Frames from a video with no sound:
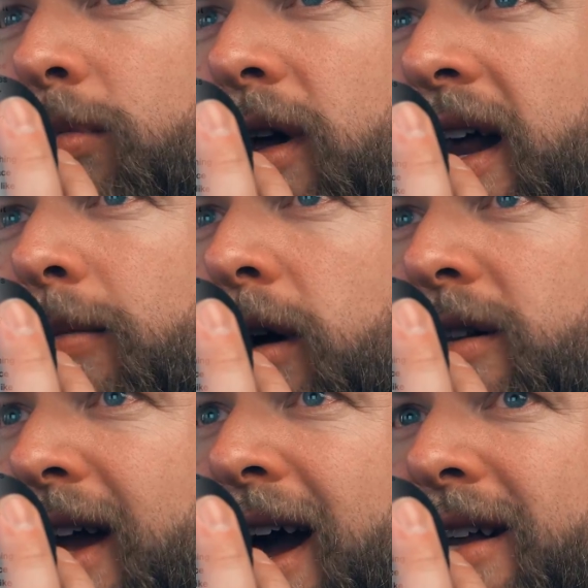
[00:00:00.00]
complain
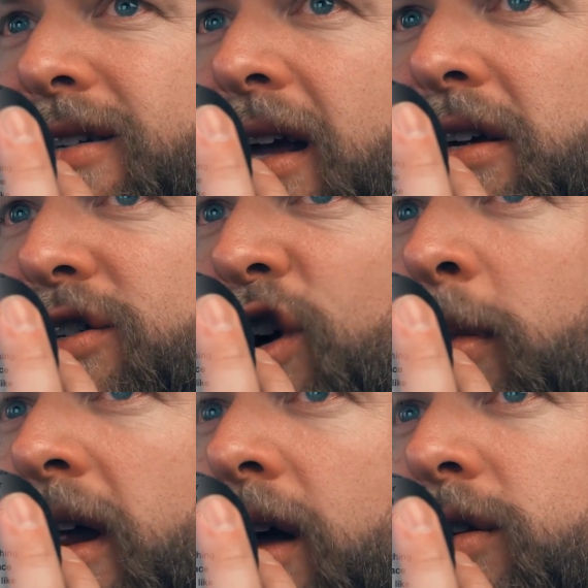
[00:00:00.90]
about the ads like so
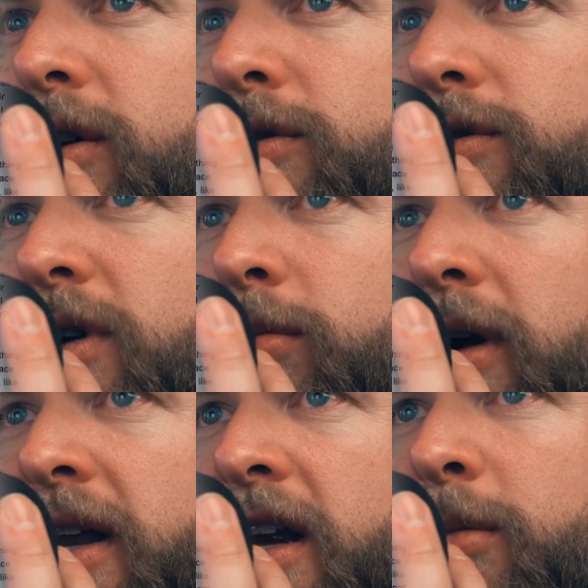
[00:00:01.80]
many other users
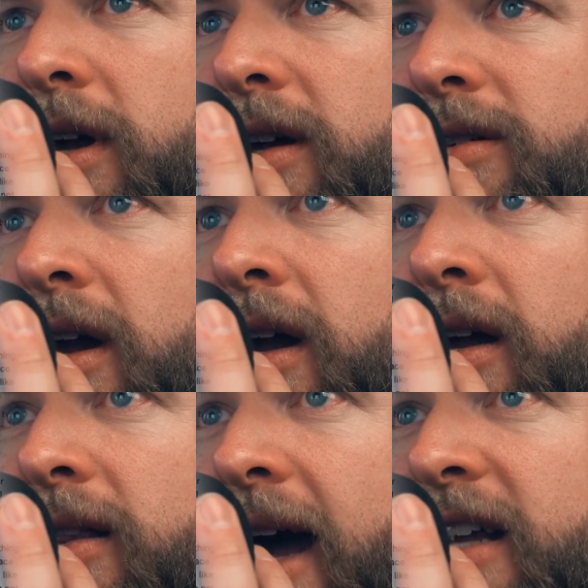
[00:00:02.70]
complain here, because
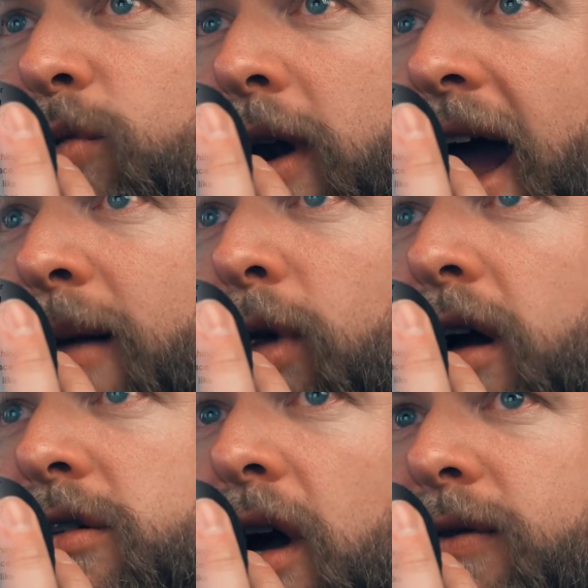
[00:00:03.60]
that is what
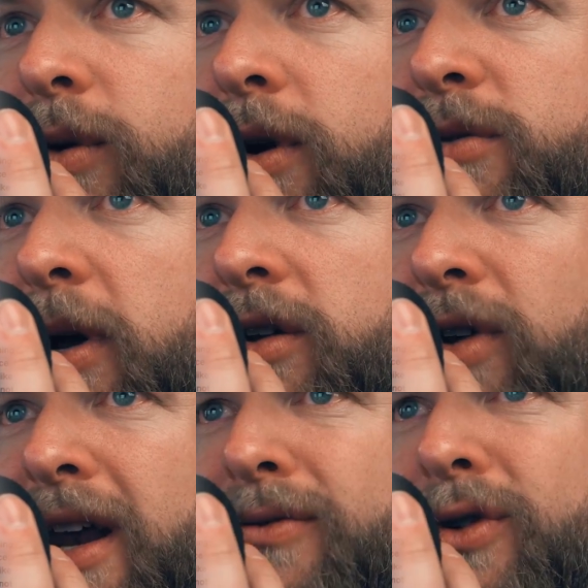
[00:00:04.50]
adblock software has been
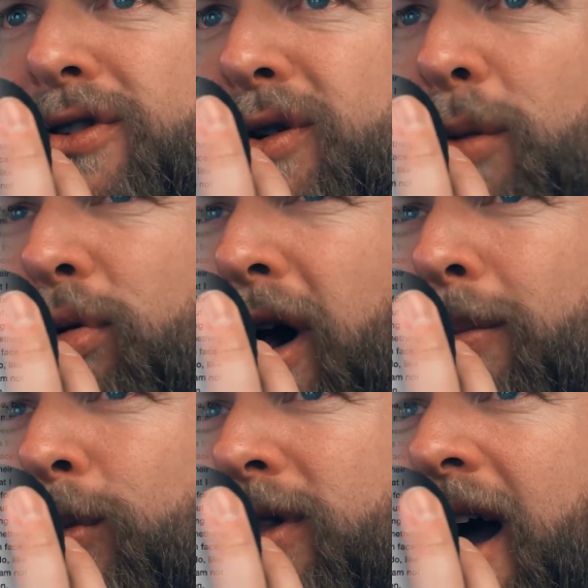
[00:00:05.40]
created for, so no
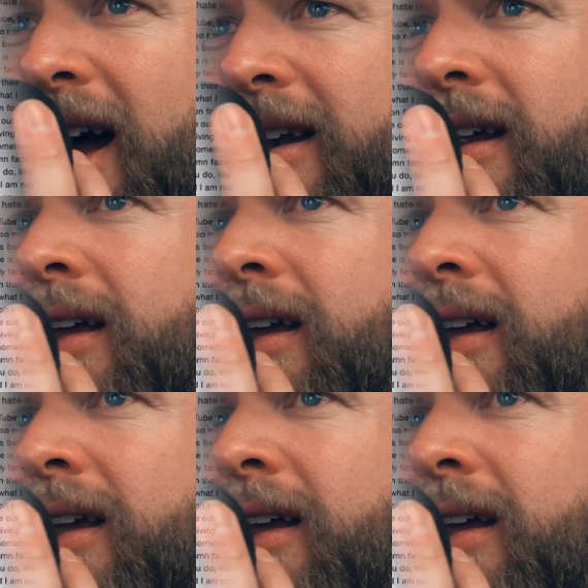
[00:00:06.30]
problem with that.